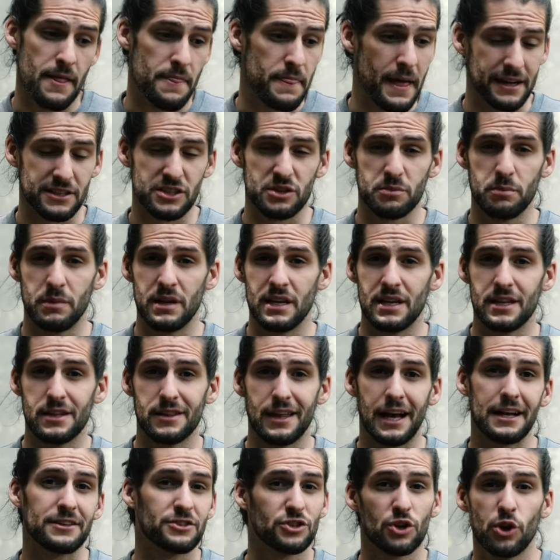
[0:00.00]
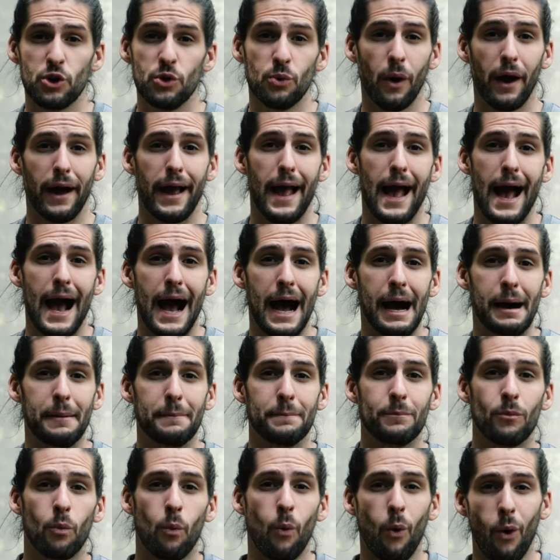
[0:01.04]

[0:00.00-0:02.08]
That's me, that's who I am.